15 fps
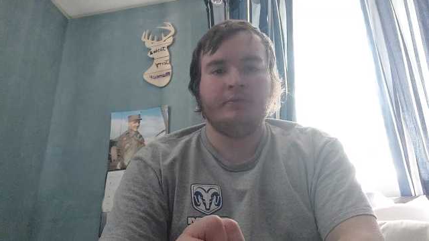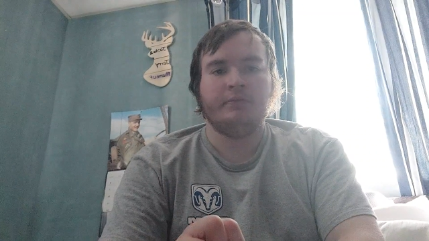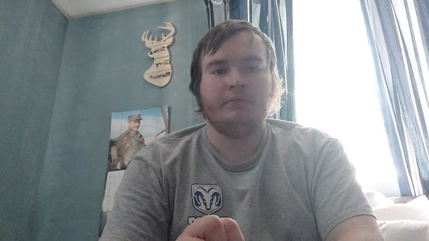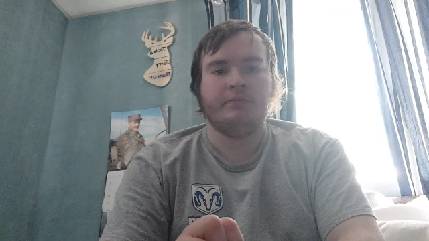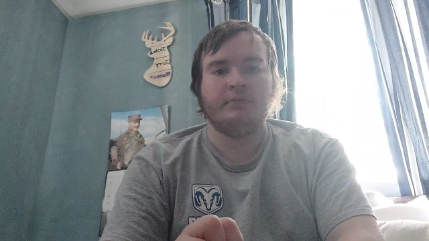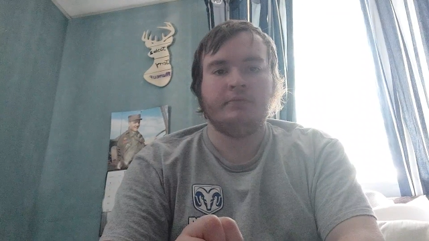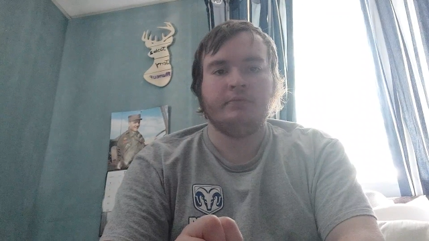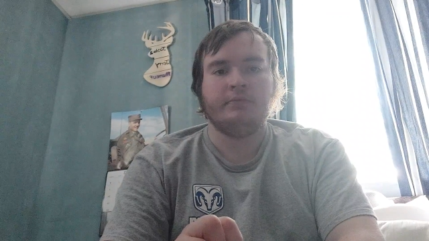
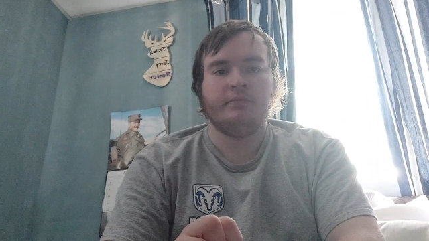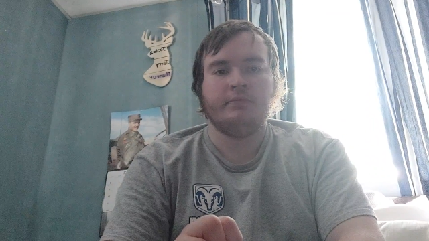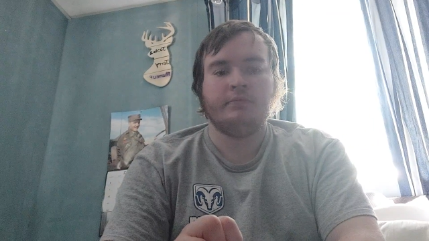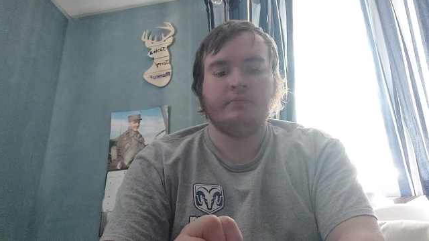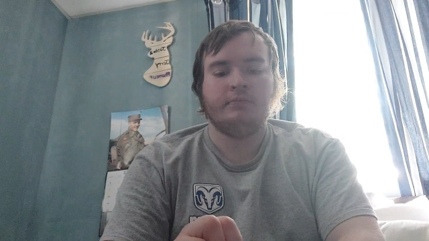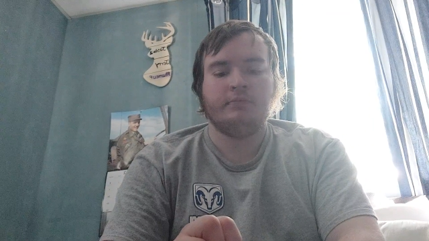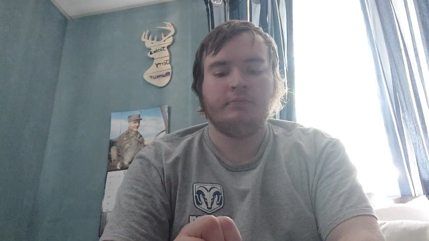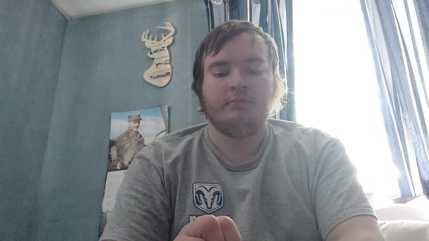
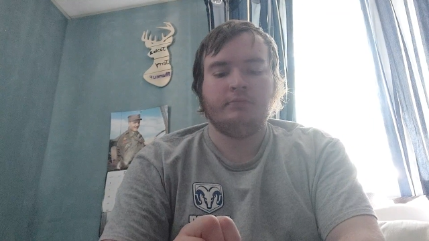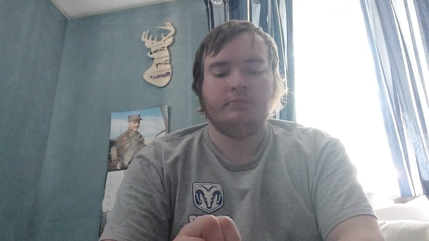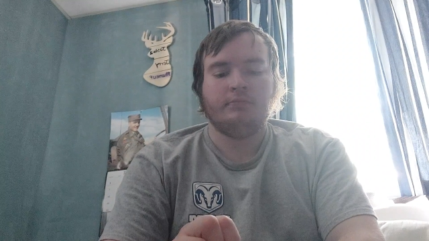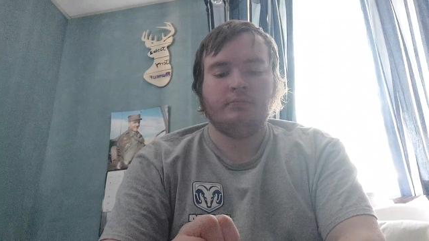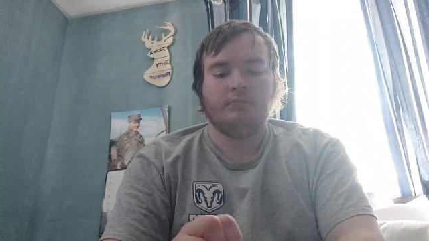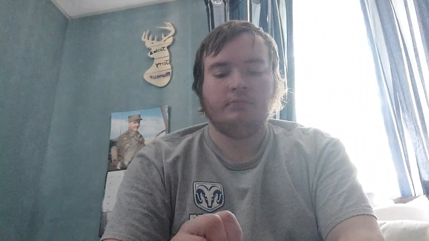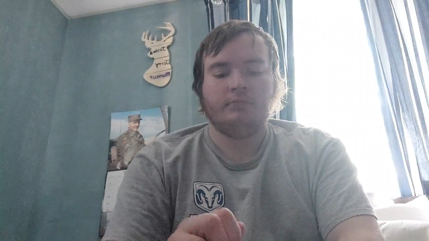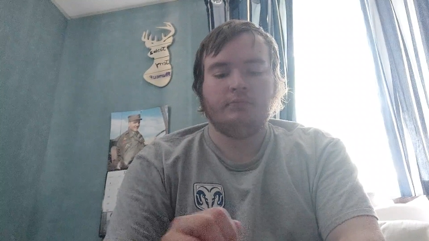
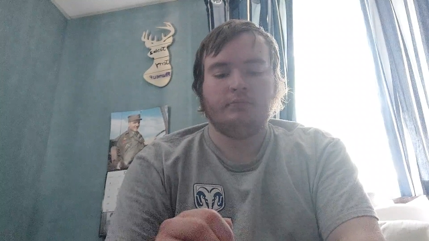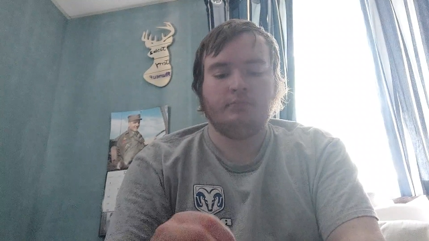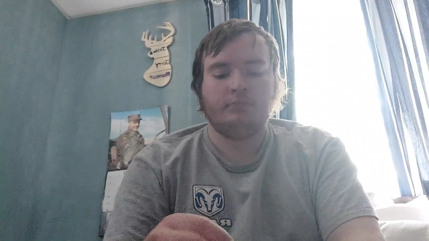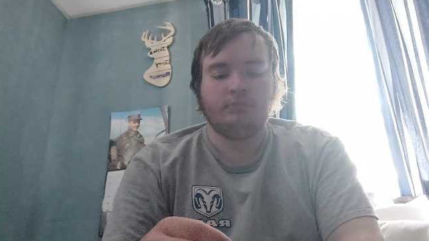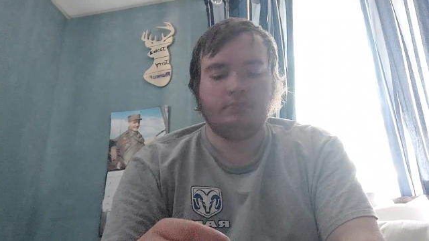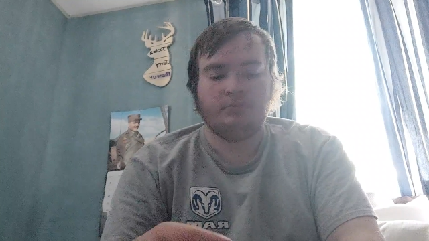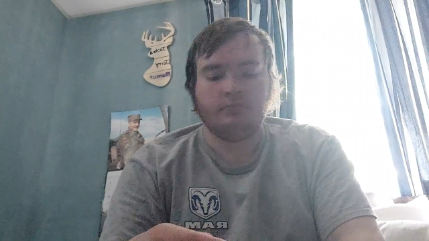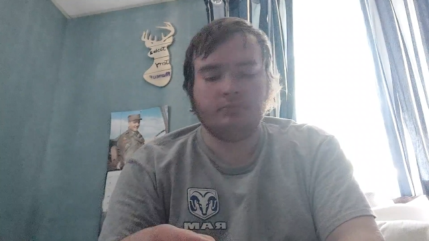
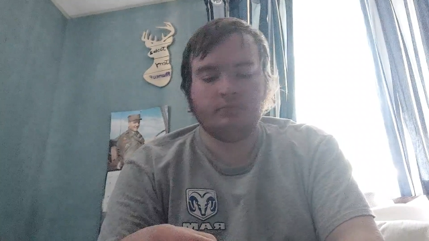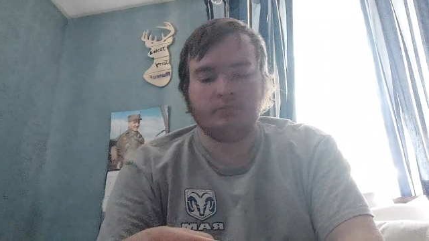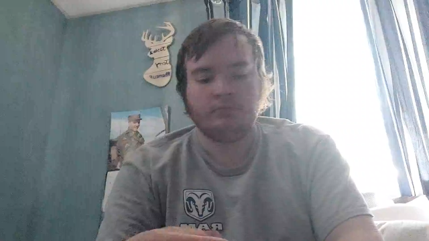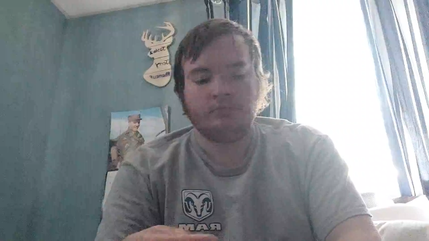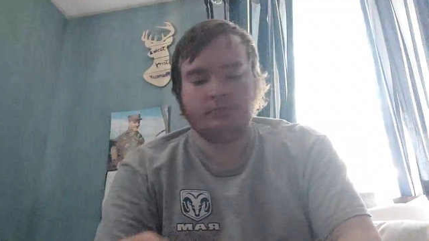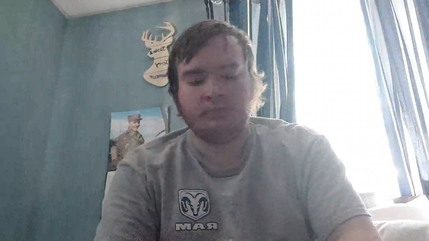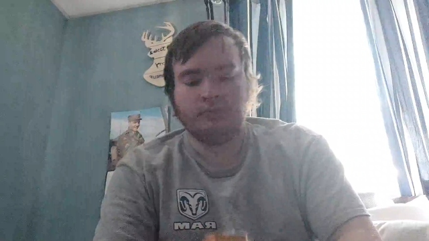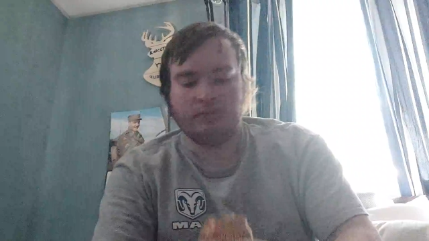
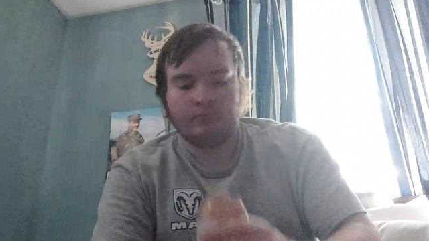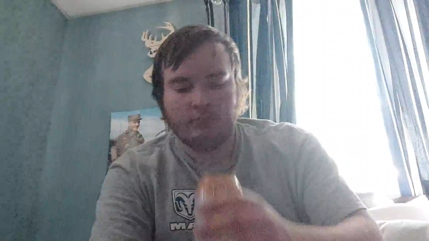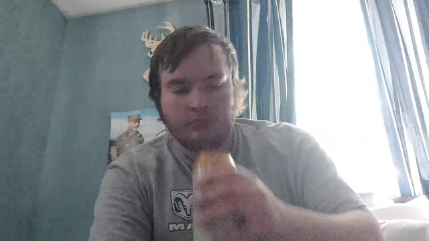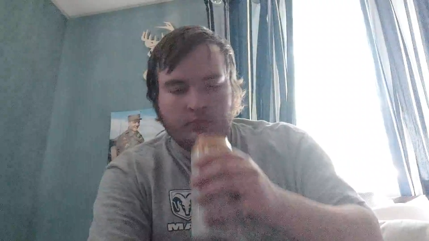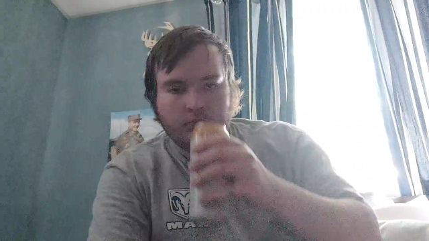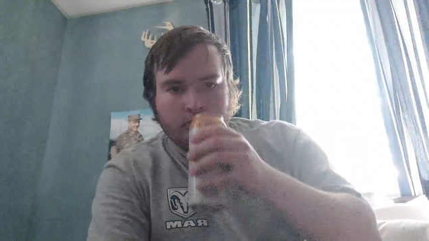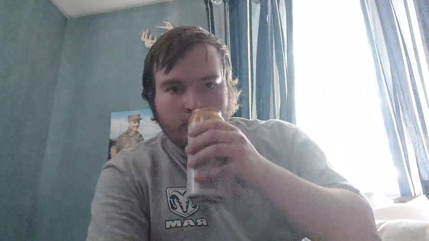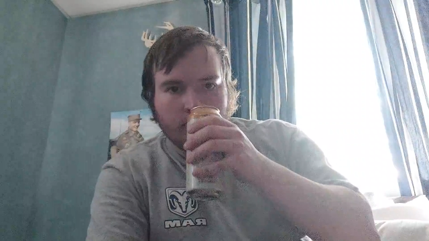
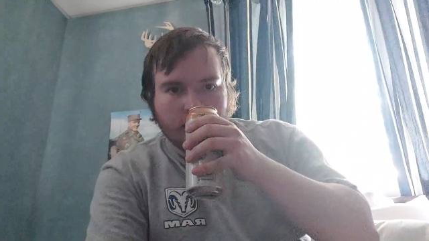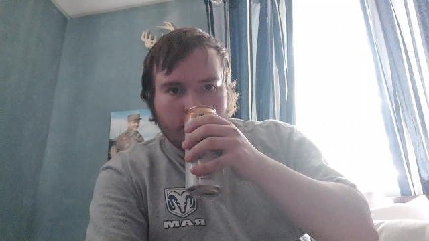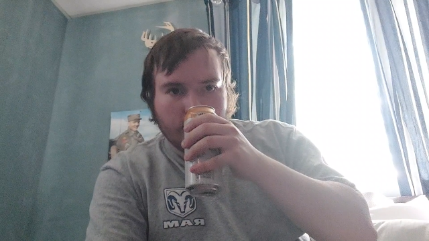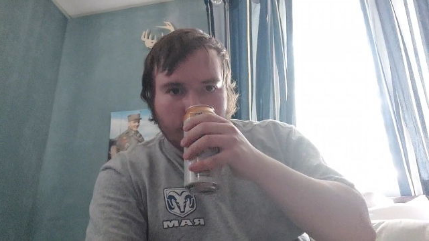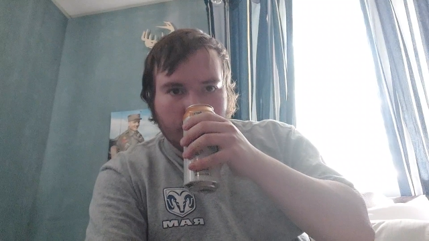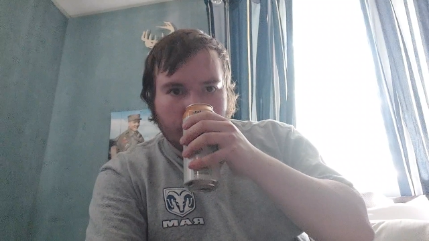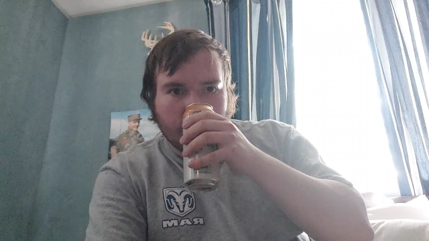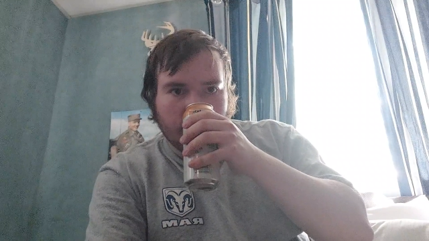
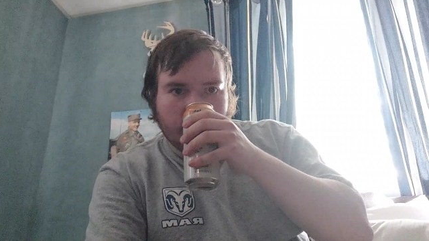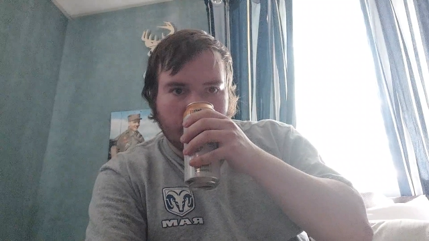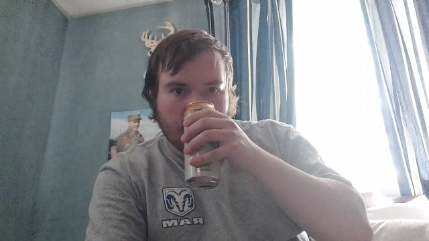(silence)